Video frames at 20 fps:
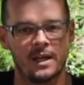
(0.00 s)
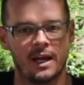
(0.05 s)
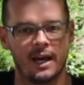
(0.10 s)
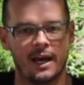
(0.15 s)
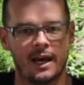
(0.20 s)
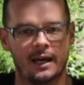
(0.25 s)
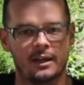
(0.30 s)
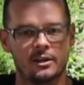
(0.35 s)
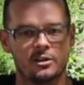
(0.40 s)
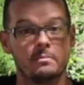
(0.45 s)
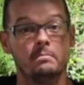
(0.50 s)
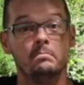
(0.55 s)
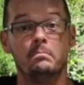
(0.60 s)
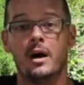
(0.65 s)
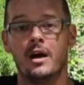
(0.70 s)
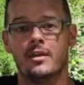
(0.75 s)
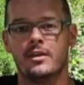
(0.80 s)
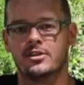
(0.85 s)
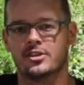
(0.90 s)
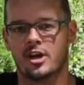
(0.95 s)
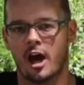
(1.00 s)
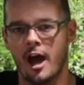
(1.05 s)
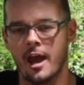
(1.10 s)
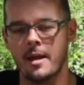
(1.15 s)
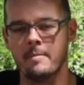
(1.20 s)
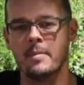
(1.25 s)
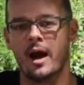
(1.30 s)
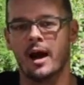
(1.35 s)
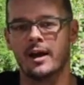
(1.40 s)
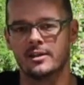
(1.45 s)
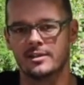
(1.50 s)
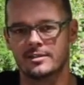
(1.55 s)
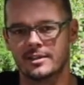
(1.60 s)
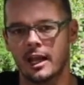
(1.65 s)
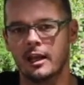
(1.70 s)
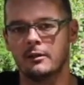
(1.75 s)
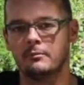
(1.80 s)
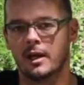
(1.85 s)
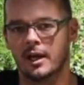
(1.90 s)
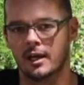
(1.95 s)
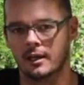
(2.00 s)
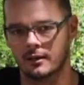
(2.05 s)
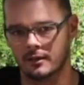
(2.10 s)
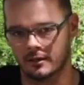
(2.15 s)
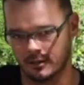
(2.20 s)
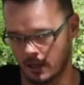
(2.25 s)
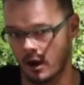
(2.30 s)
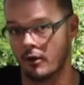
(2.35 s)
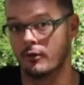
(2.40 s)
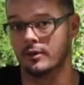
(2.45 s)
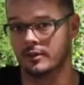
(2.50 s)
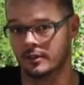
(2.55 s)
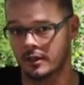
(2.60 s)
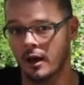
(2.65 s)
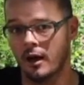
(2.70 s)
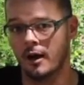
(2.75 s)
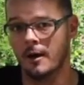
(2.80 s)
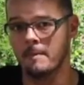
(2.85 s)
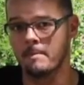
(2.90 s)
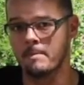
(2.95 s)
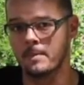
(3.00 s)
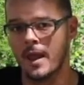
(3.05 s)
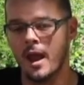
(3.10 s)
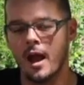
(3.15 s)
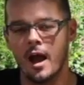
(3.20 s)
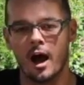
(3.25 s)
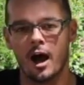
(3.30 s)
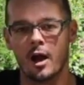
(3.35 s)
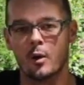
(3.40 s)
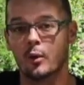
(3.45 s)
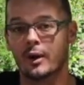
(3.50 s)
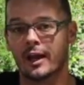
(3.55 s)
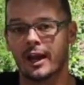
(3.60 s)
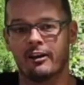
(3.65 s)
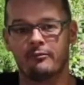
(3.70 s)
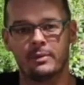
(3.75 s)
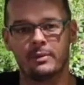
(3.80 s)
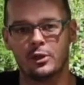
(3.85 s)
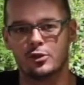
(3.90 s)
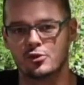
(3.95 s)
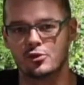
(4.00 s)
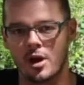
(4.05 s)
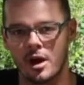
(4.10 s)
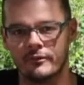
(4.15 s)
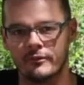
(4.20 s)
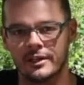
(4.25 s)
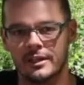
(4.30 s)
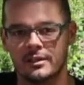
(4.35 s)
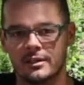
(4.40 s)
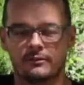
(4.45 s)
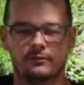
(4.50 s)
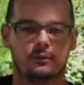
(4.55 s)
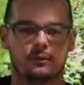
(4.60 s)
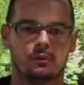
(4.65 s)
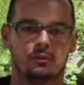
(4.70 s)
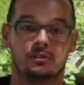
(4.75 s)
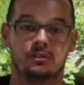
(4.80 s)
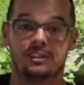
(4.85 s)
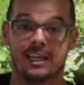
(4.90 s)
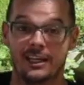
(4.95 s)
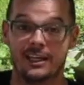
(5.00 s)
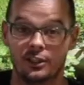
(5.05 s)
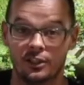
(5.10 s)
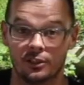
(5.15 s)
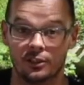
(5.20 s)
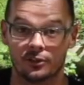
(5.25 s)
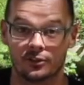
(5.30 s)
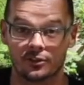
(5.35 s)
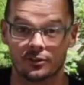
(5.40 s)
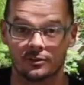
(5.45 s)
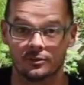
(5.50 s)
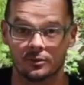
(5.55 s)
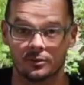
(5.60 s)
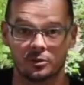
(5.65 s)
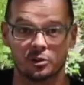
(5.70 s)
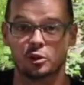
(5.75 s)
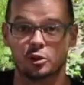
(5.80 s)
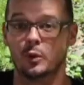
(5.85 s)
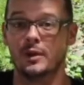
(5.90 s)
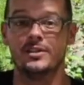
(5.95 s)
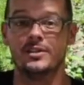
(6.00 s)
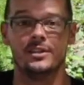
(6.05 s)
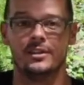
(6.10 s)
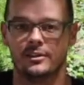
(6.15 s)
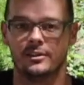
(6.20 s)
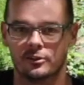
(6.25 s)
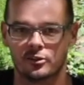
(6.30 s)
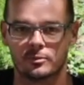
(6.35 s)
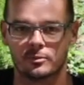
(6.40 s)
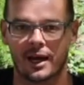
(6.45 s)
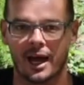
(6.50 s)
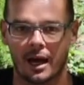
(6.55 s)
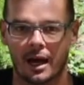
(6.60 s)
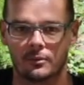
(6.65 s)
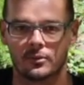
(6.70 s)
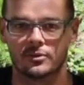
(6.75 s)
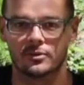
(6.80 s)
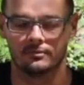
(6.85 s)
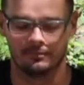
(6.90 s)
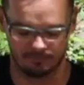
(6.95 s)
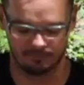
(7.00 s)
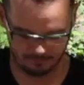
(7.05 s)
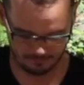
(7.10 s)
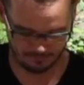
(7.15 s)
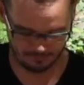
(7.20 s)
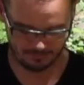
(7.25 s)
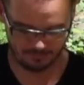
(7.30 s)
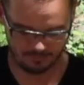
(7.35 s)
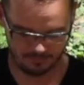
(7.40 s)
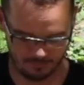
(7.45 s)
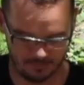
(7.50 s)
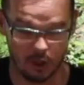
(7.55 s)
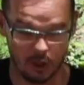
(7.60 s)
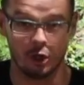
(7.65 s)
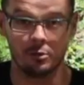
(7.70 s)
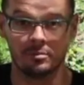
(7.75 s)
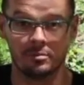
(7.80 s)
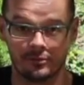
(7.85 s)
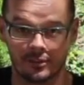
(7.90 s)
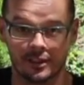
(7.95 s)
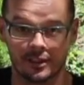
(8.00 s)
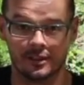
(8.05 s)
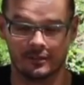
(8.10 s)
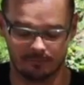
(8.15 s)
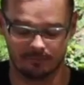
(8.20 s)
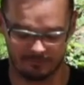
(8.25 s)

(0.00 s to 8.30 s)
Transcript: And by the time I sell my current car, I will have been driving it for 10 years, or 20 years perhaps. Hopefully.